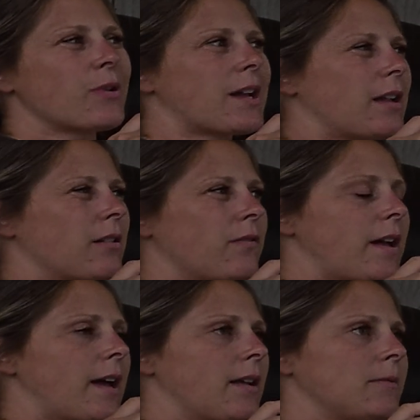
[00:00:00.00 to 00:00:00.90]
We kind of
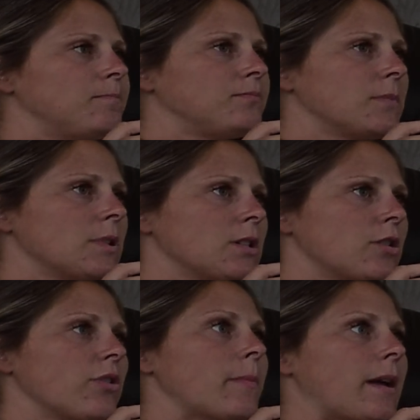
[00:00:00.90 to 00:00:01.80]
had
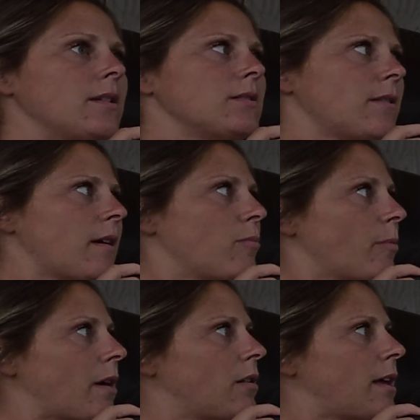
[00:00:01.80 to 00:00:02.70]
to remind them
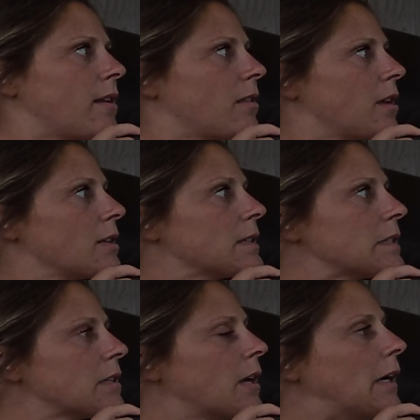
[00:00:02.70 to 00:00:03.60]
about a lot of things.